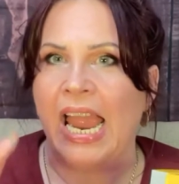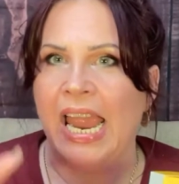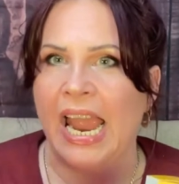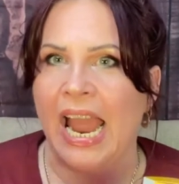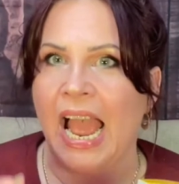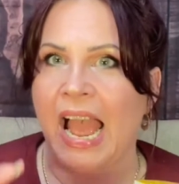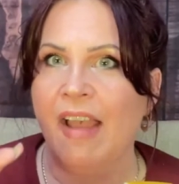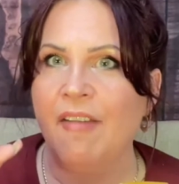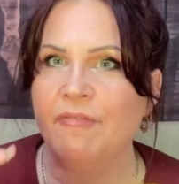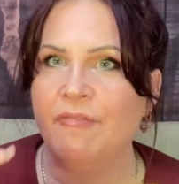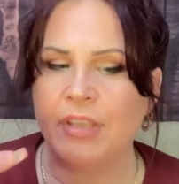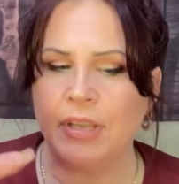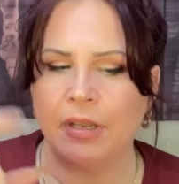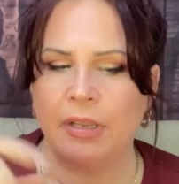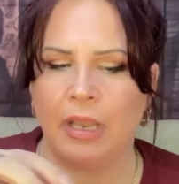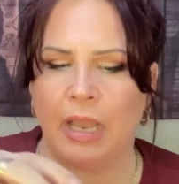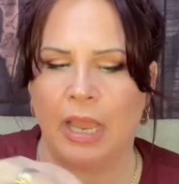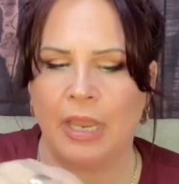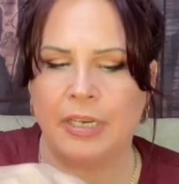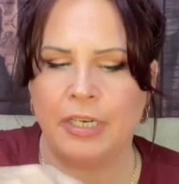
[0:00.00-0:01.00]
have
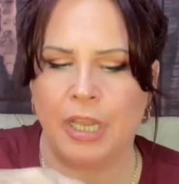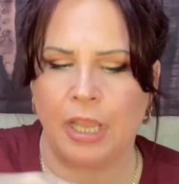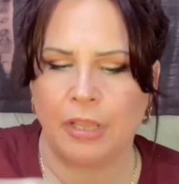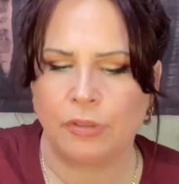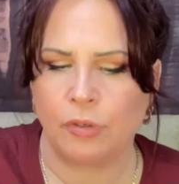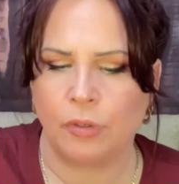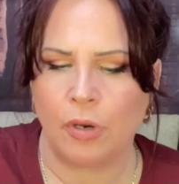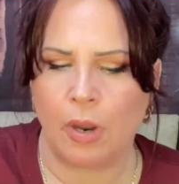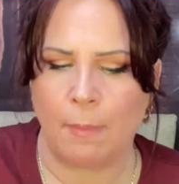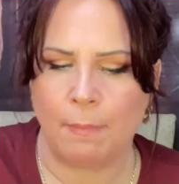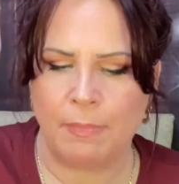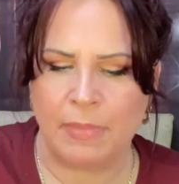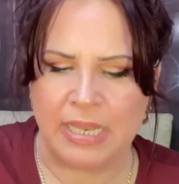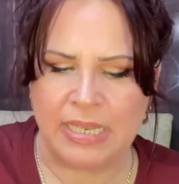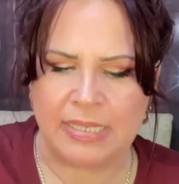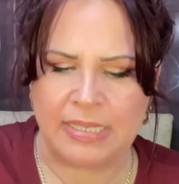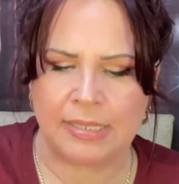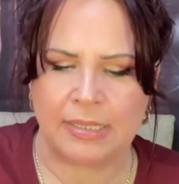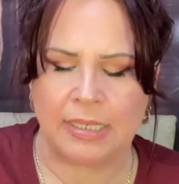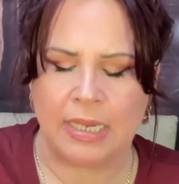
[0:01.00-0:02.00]
another
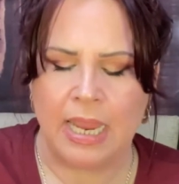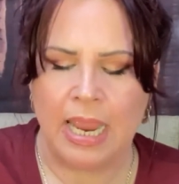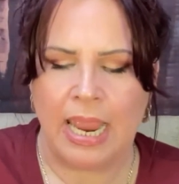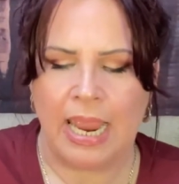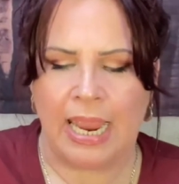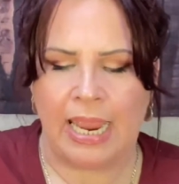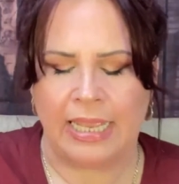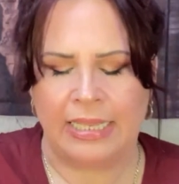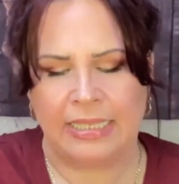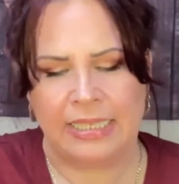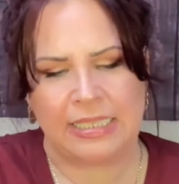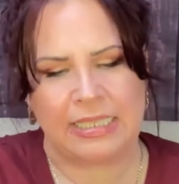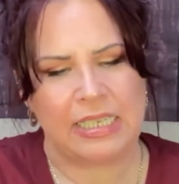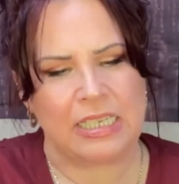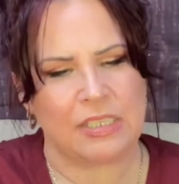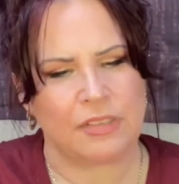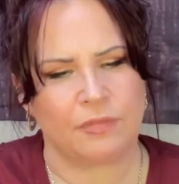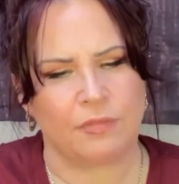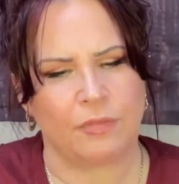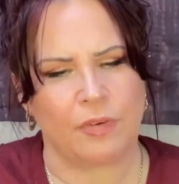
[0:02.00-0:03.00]
mist, and this
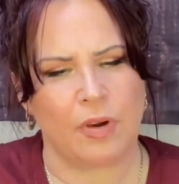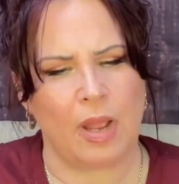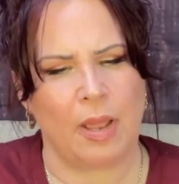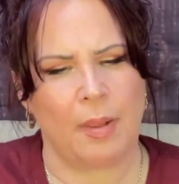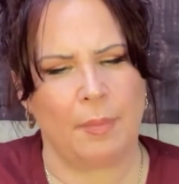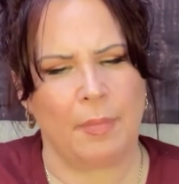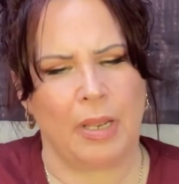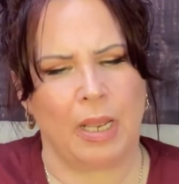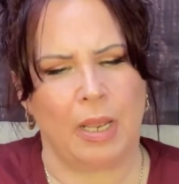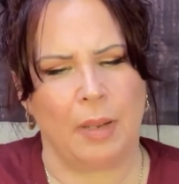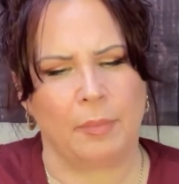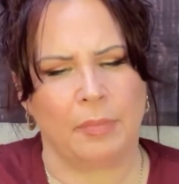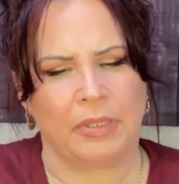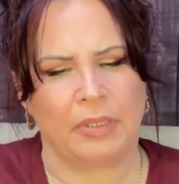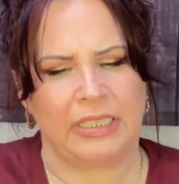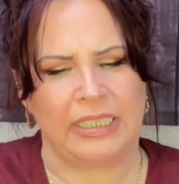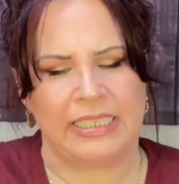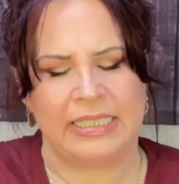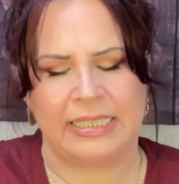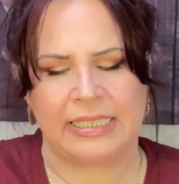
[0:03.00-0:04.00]
is from
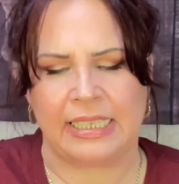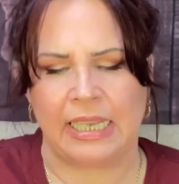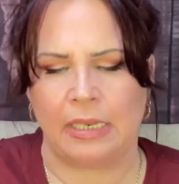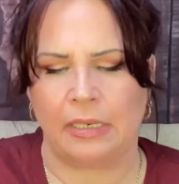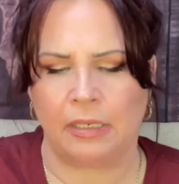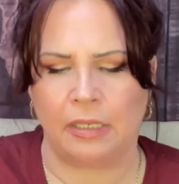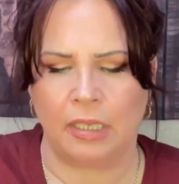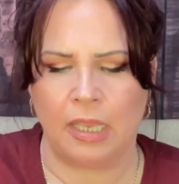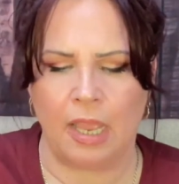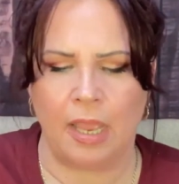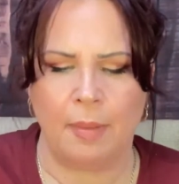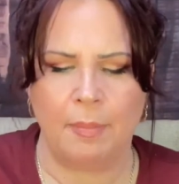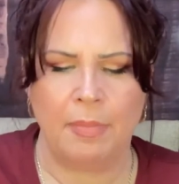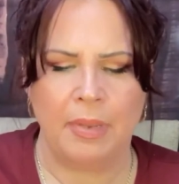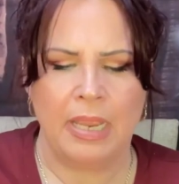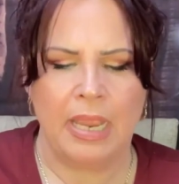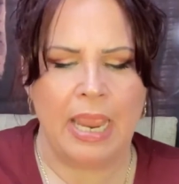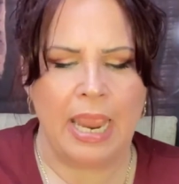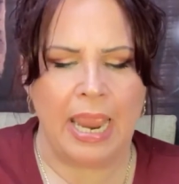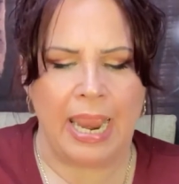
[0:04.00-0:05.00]
Clean Skin Club.
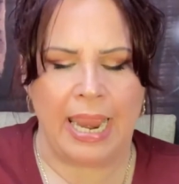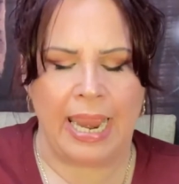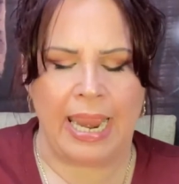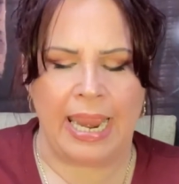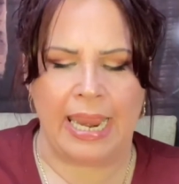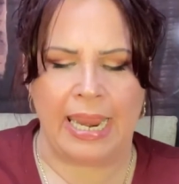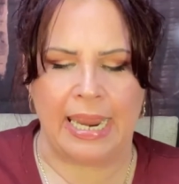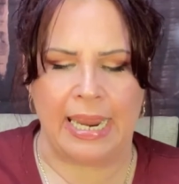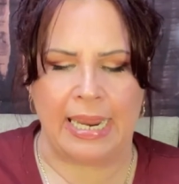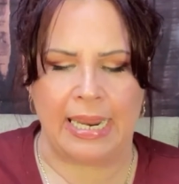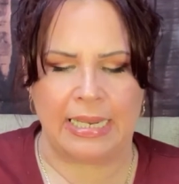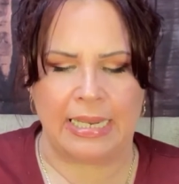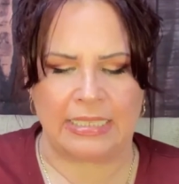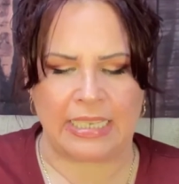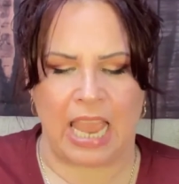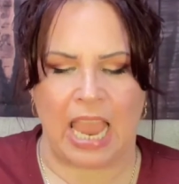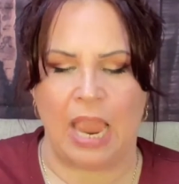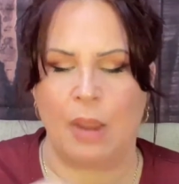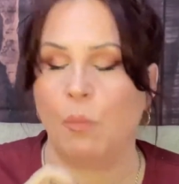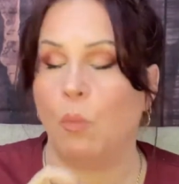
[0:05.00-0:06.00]
And
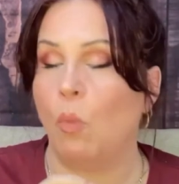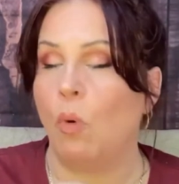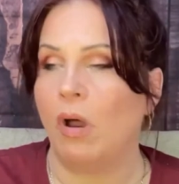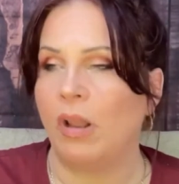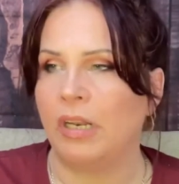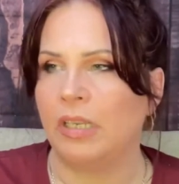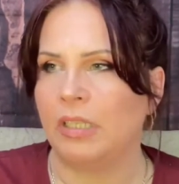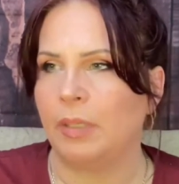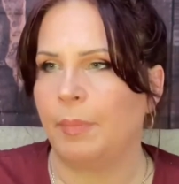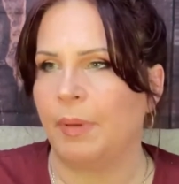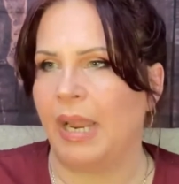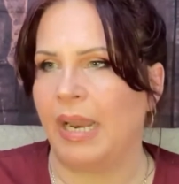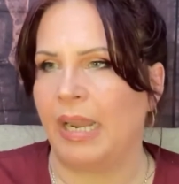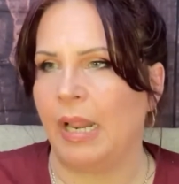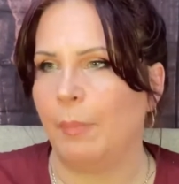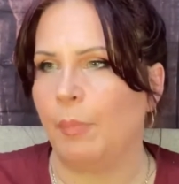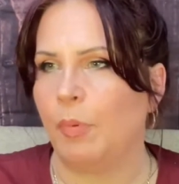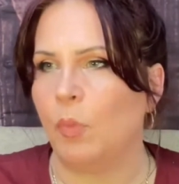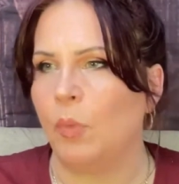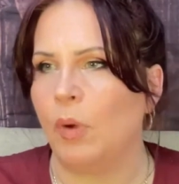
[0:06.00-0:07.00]
I wanted the
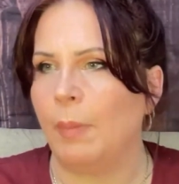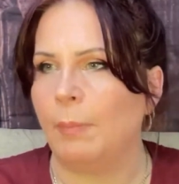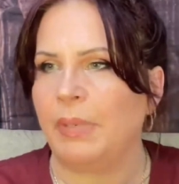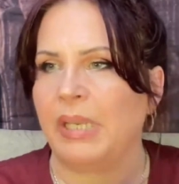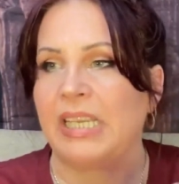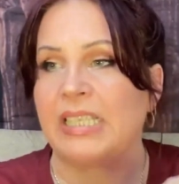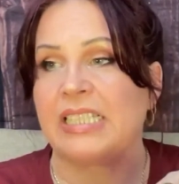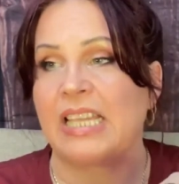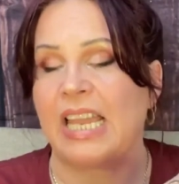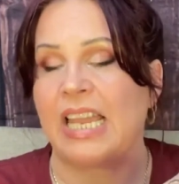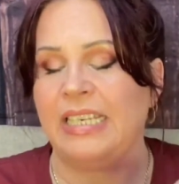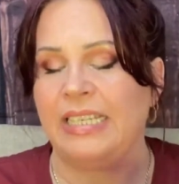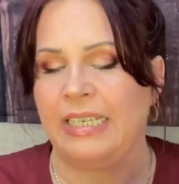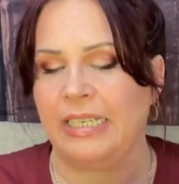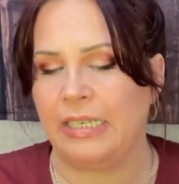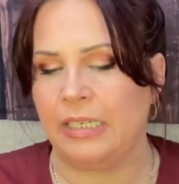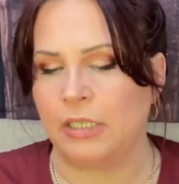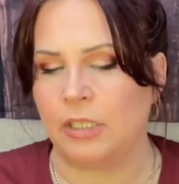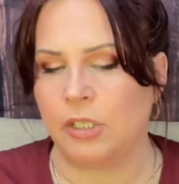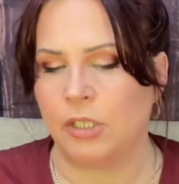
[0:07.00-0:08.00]
pineapple one because I
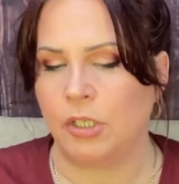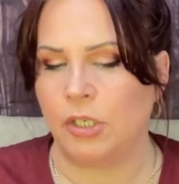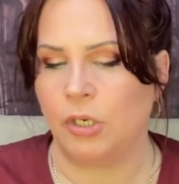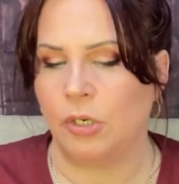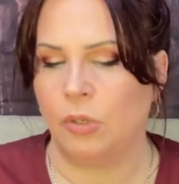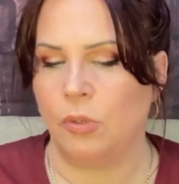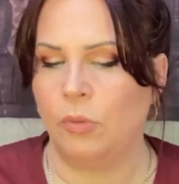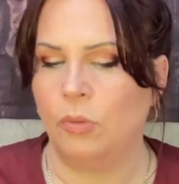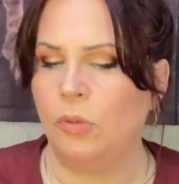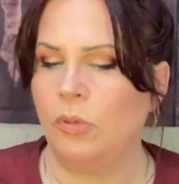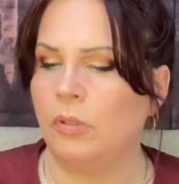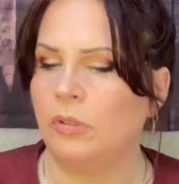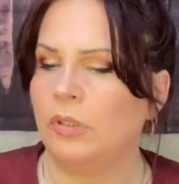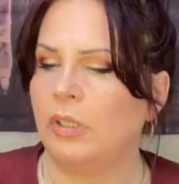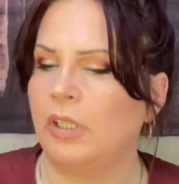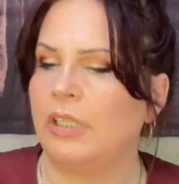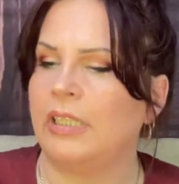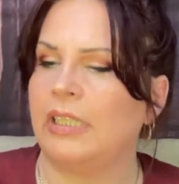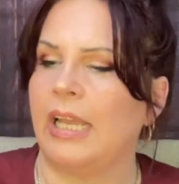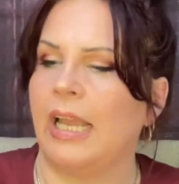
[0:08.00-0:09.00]
needed to know.
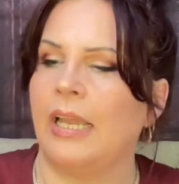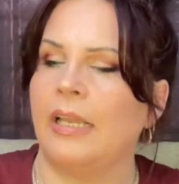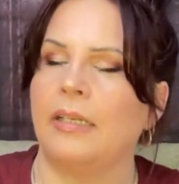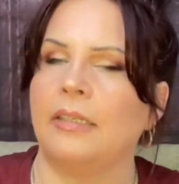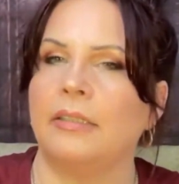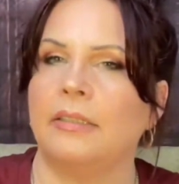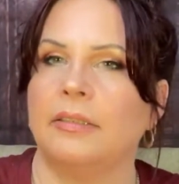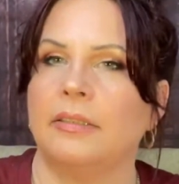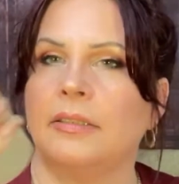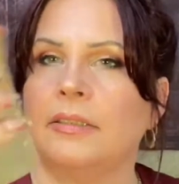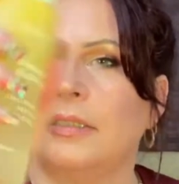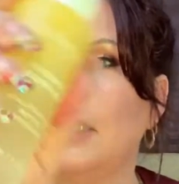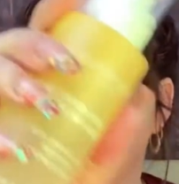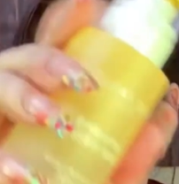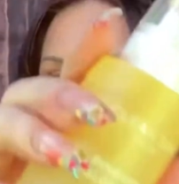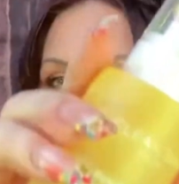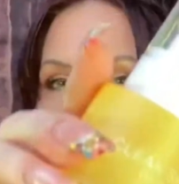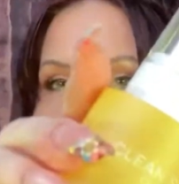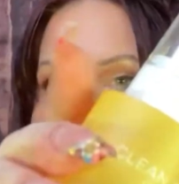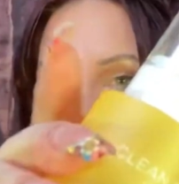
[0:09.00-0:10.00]
Look at that.
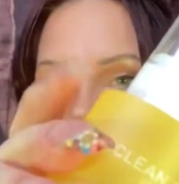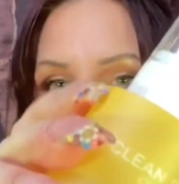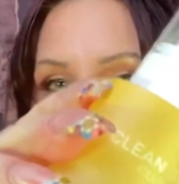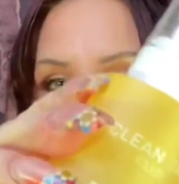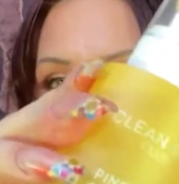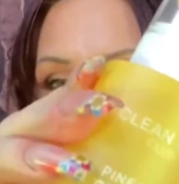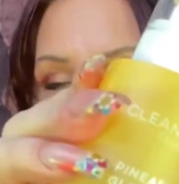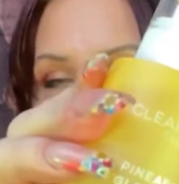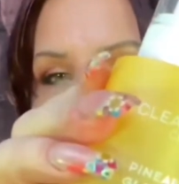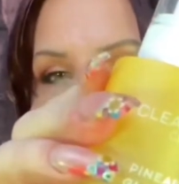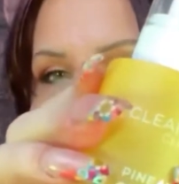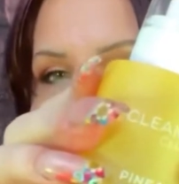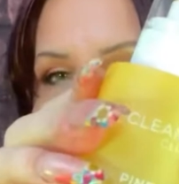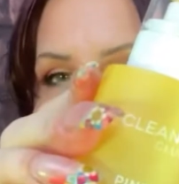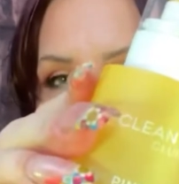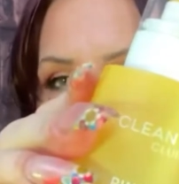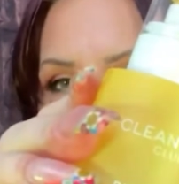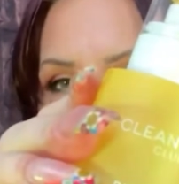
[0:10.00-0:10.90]
I have another one